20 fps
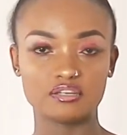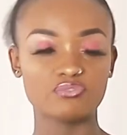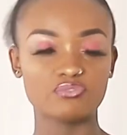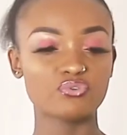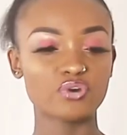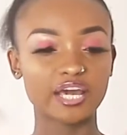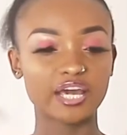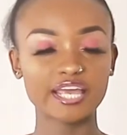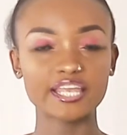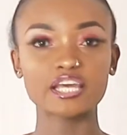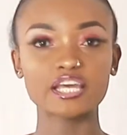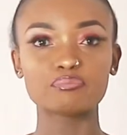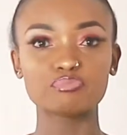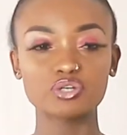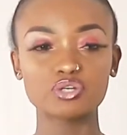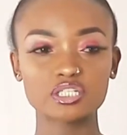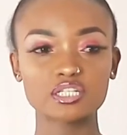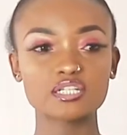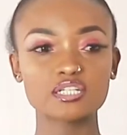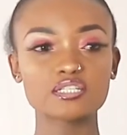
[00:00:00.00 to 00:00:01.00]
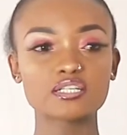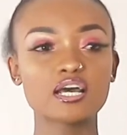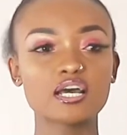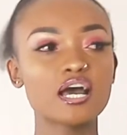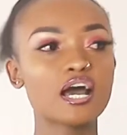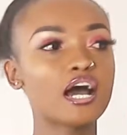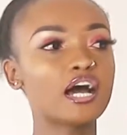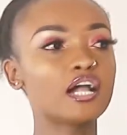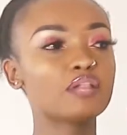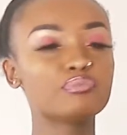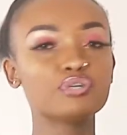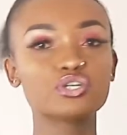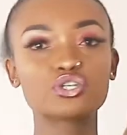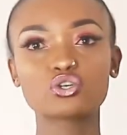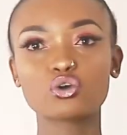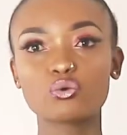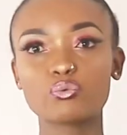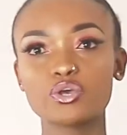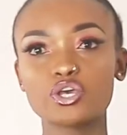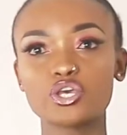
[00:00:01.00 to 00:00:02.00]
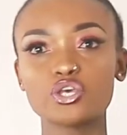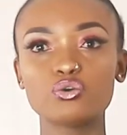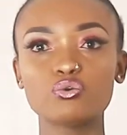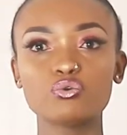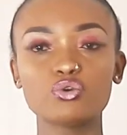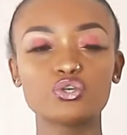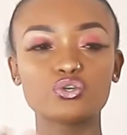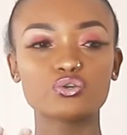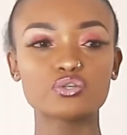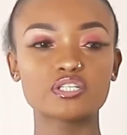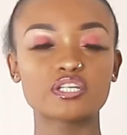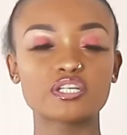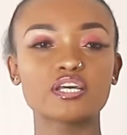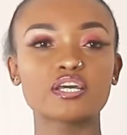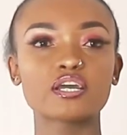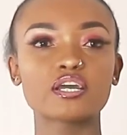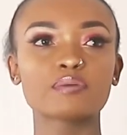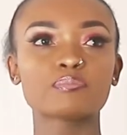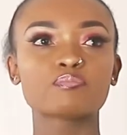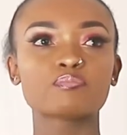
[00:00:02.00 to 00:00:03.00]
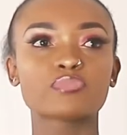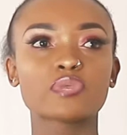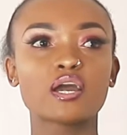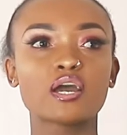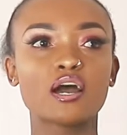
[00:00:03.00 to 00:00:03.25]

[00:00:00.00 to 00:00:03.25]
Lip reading: For Kenyan models, I'll be showing you using